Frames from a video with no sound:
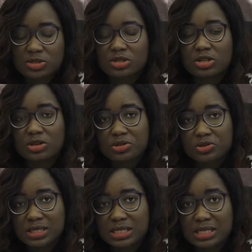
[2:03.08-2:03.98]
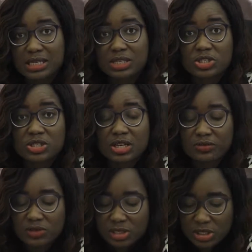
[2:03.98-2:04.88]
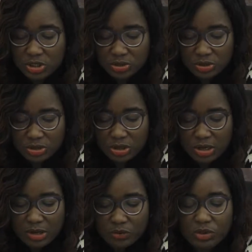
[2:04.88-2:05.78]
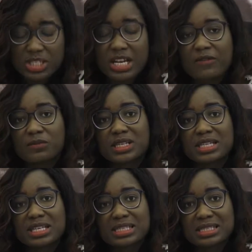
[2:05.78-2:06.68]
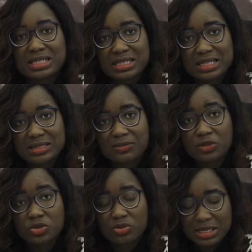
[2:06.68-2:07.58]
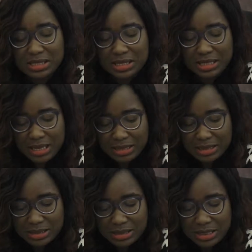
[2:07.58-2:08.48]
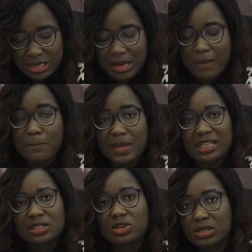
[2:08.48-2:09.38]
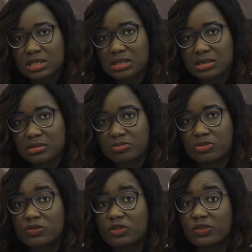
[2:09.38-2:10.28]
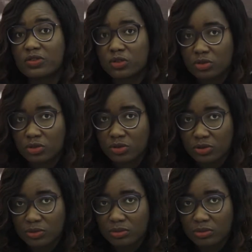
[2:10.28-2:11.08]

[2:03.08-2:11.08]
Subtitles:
to the country's international relations, which have been in existence for 20 years, may not be refused.